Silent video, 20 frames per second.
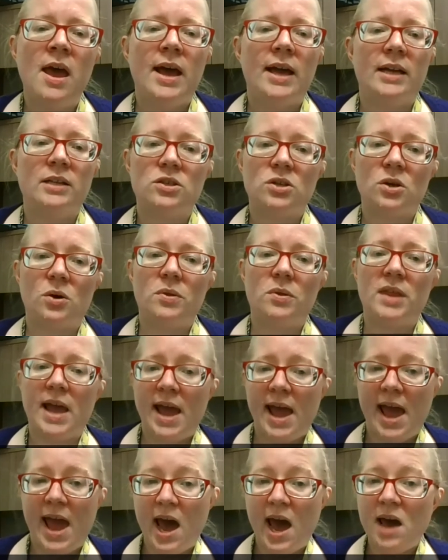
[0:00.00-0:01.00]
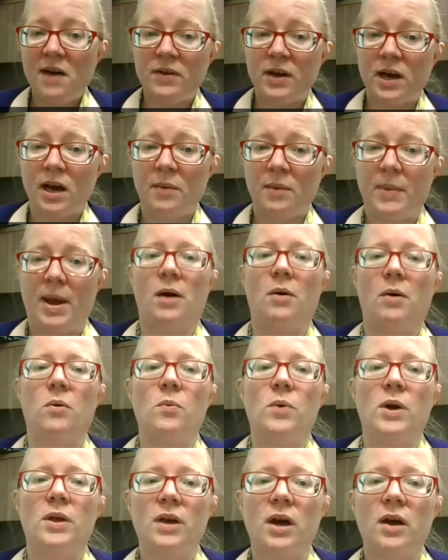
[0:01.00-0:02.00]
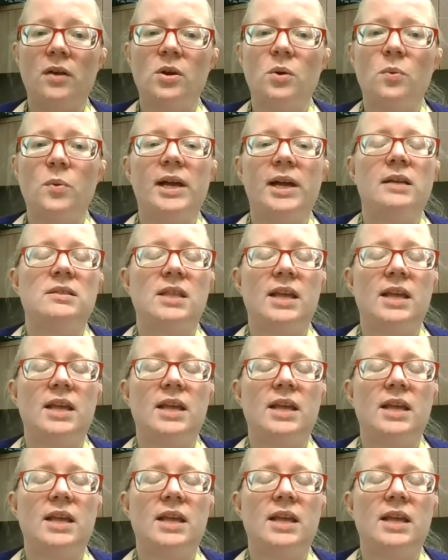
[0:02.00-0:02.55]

And so they have come out with other ways